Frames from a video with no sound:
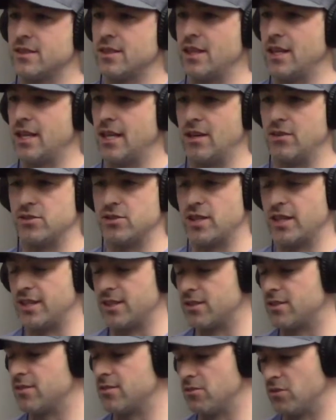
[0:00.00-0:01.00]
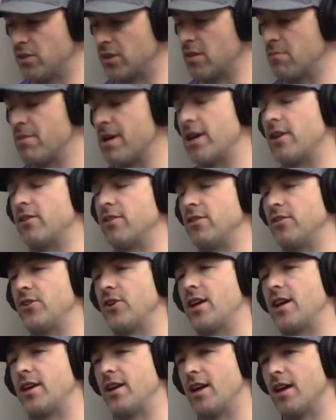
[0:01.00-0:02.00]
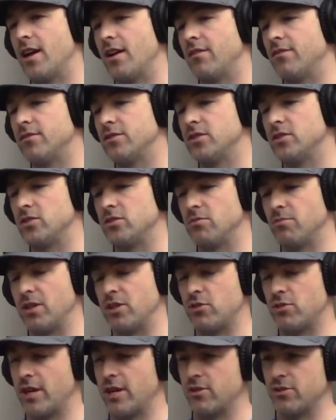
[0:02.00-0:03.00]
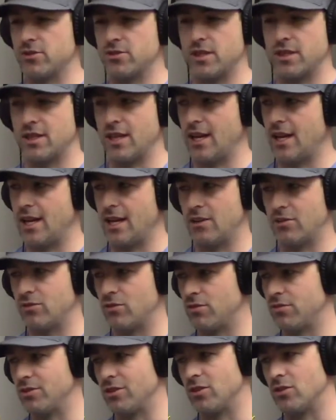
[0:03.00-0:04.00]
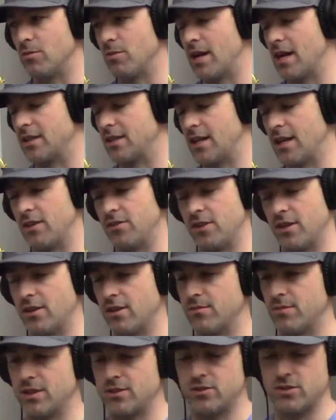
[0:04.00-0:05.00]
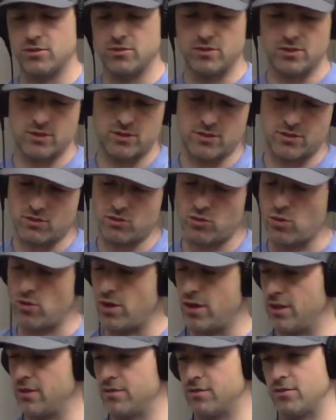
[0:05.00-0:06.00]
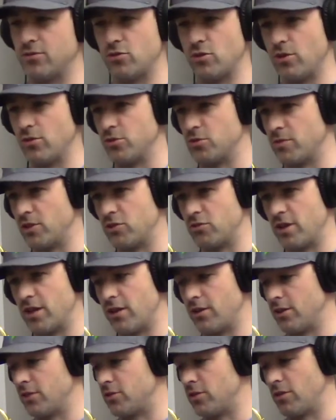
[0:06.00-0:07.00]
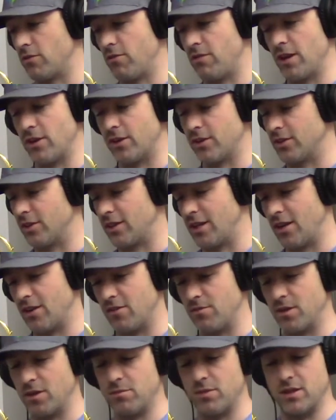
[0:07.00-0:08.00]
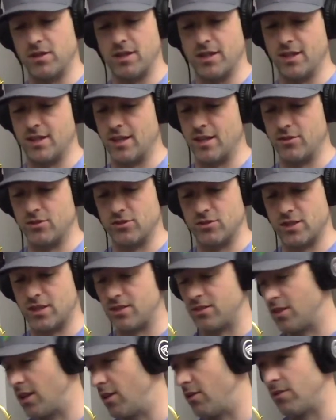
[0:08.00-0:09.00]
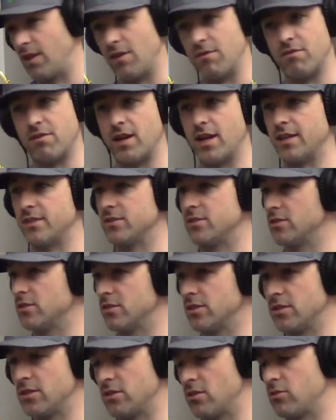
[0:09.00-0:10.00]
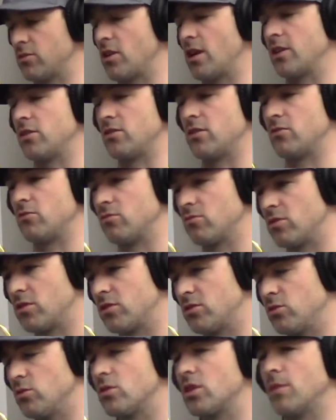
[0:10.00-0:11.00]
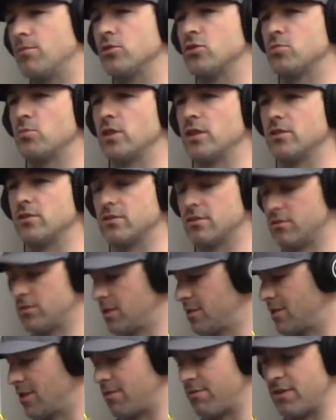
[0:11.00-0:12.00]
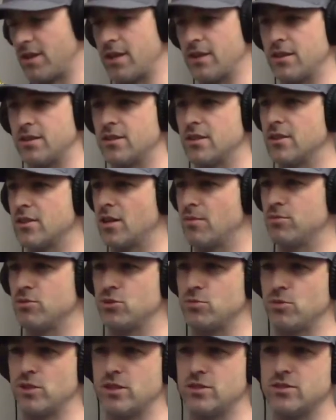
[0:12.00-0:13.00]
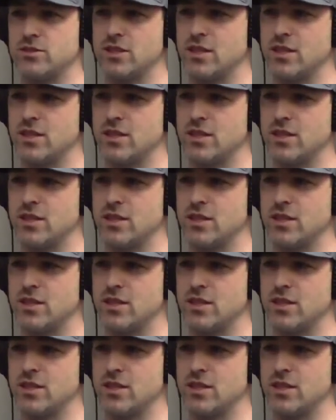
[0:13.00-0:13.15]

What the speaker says: And I was like, the competitor that I am, my trainer's like, hey, I don't know if you can go back out there. I'm like, dude, just Troy. Troy was my trainer. He took very good care of me. But like, I was just like, no, I'm fine. He goes, all right, then do a couple sprints. I was like, all right, fine. I did a couple sprints.